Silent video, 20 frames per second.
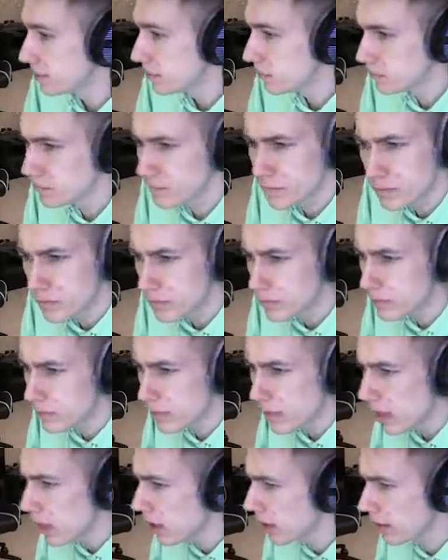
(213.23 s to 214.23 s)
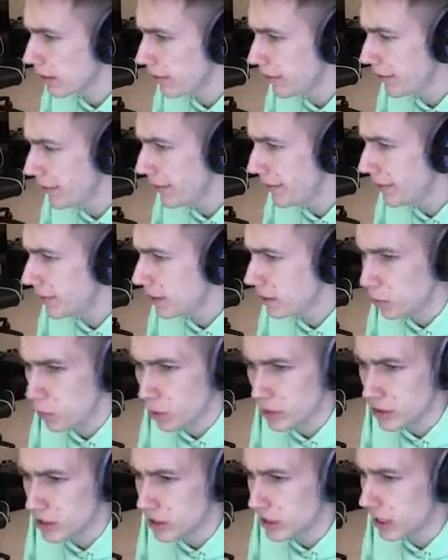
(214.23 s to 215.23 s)
an unusual skill,
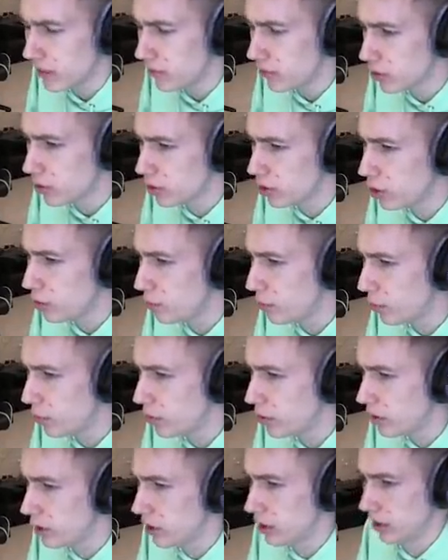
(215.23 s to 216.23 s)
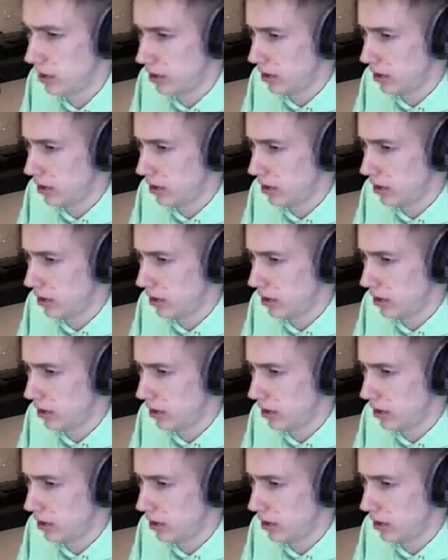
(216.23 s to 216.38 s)
wants to give your newborn